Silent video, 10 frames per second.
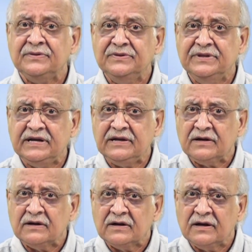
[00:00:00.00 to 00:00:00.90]
the
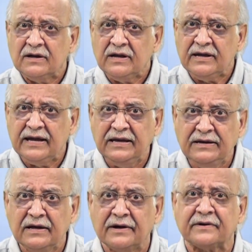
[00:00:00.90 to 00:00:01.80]

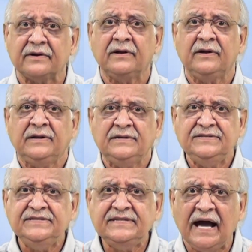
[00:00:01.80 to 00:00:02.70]
inner
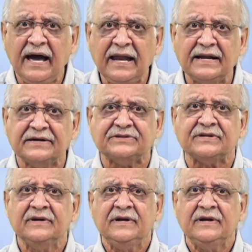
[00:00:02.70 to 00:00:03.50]
talent